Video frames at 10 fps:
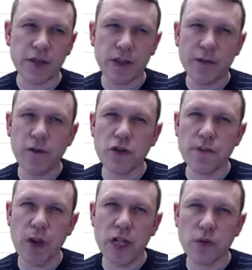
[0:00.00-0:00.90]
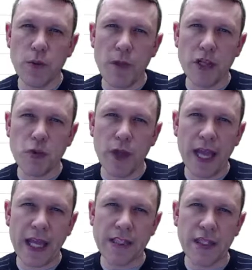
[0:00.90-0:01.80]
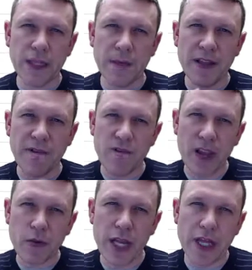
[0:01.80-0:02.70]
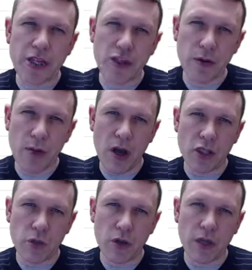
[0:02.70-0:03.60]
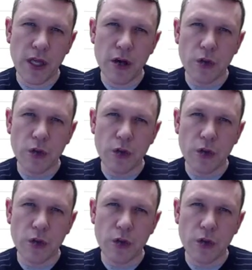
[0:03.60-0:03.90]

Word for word: So this first module, Module A, is going to be the foundational module.